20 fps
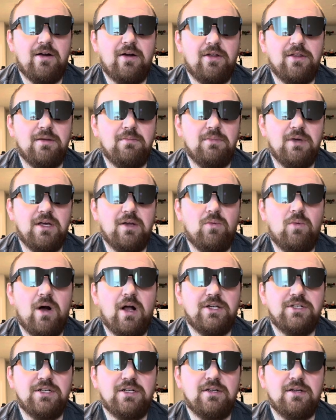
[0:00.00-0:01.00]
on the bed
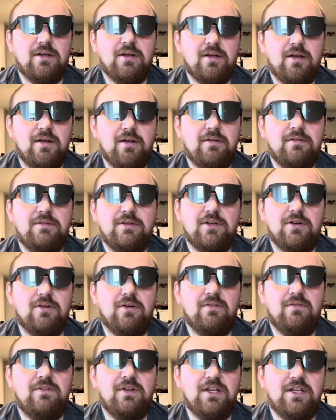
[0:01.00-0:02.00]
watching a
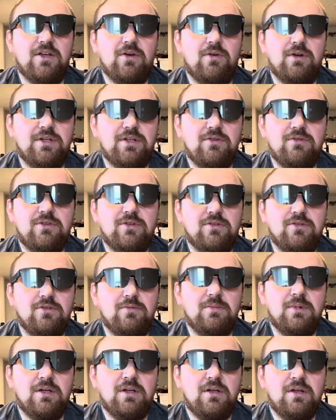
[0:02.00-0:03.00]
video on YouTube.
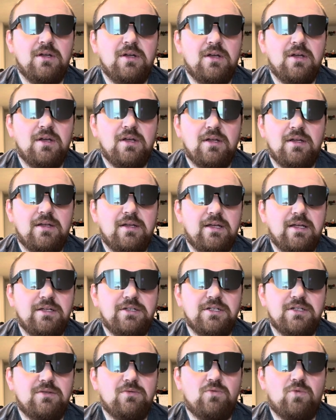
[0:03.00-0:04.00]
It
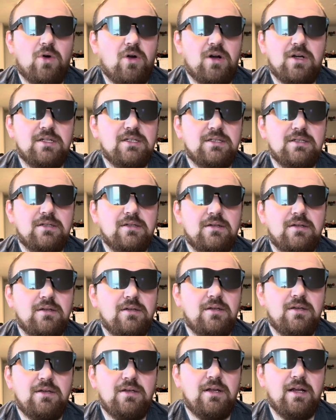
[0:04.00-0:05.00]
just works.
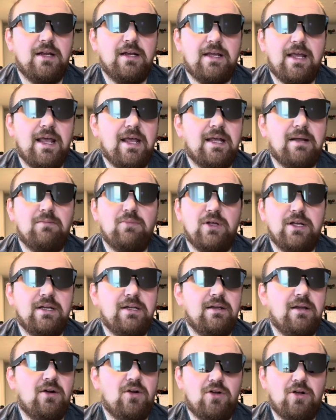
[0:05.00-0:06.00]
I can't complain
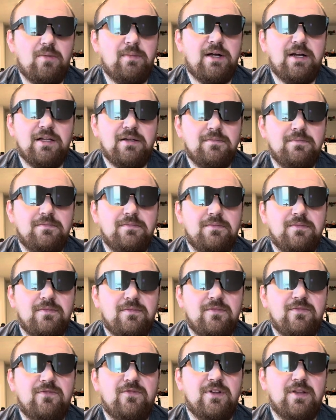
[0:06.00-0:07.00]
at all about it.
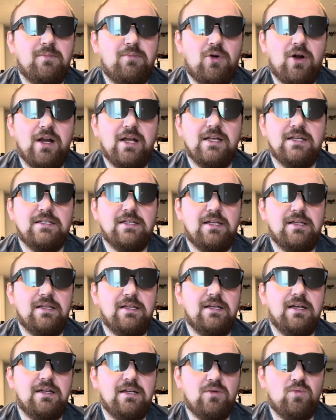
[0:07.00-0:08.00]
For the price, I
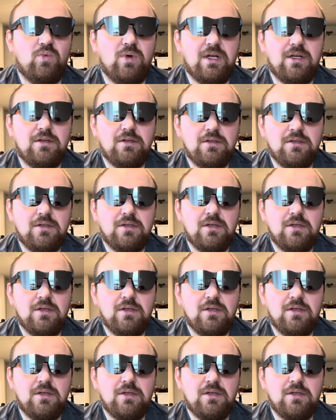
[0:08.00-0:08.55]
think I did well.